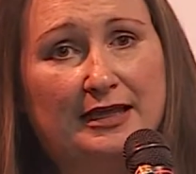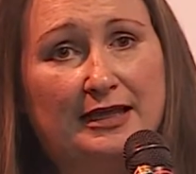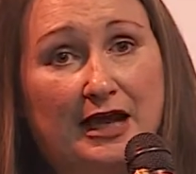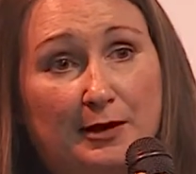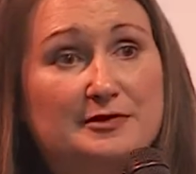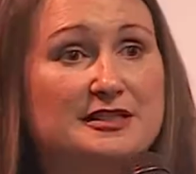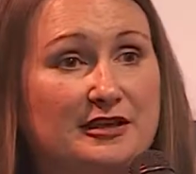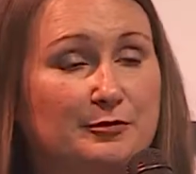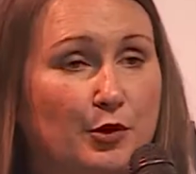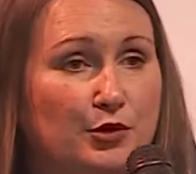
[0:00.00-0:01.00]

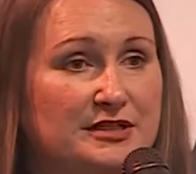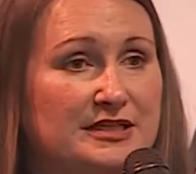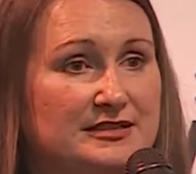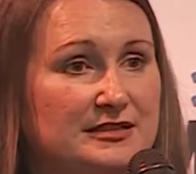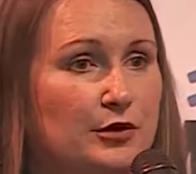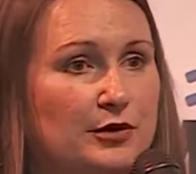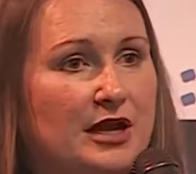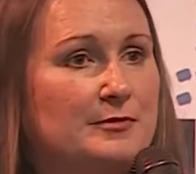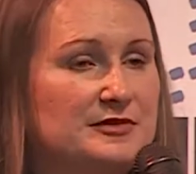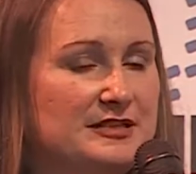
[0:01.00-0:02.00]
arm's-length bodies. Now, an
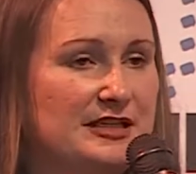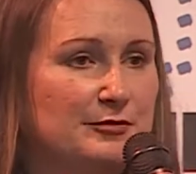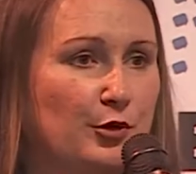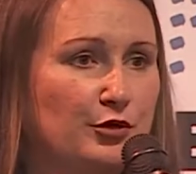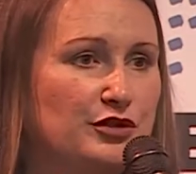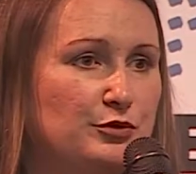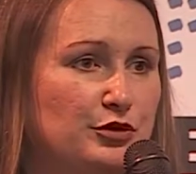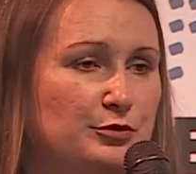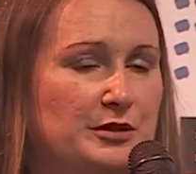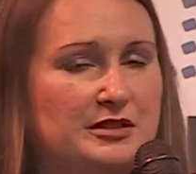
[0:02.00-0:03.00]
arm's-length body
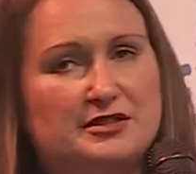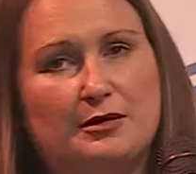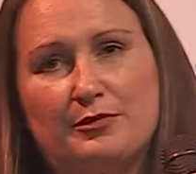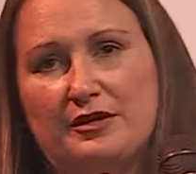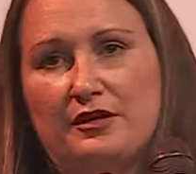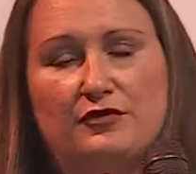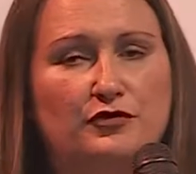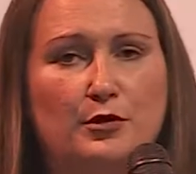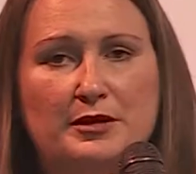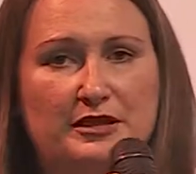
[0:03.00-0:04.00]
would be something
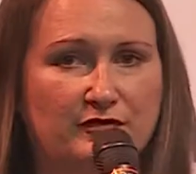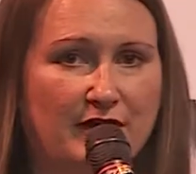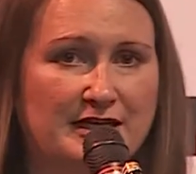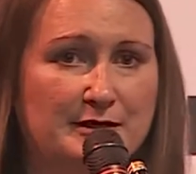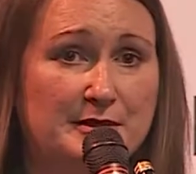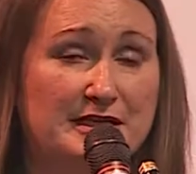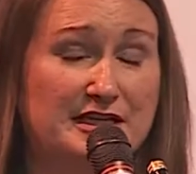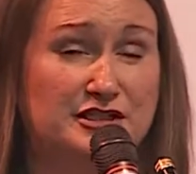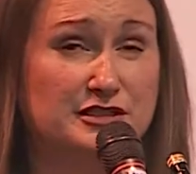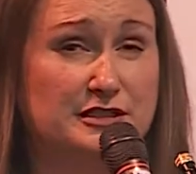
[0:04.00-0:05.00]
from the Environment
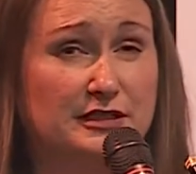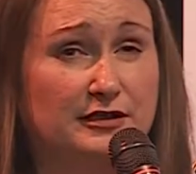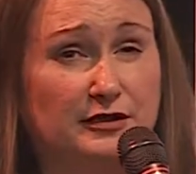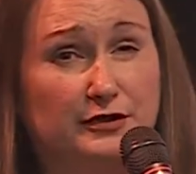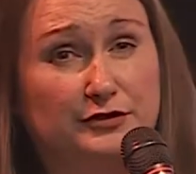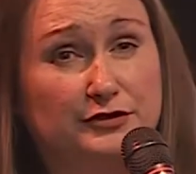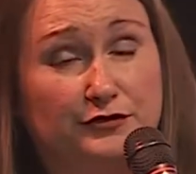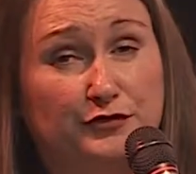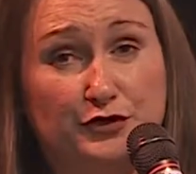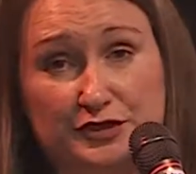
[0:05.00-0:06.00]
Agency to
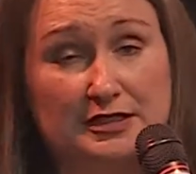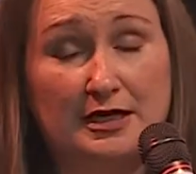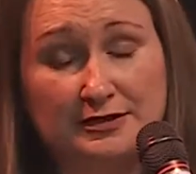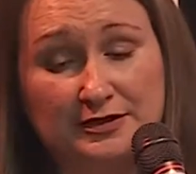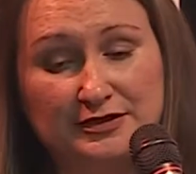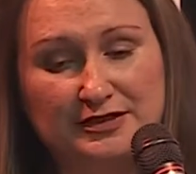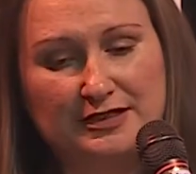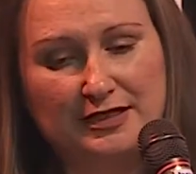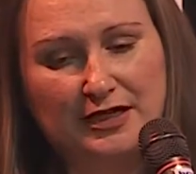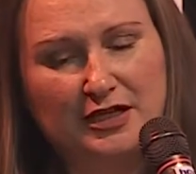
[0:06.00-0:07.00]
food standards.
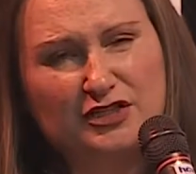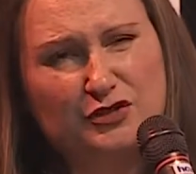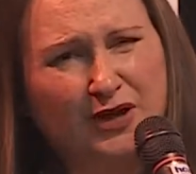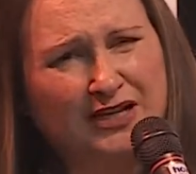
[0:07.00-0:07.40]
So an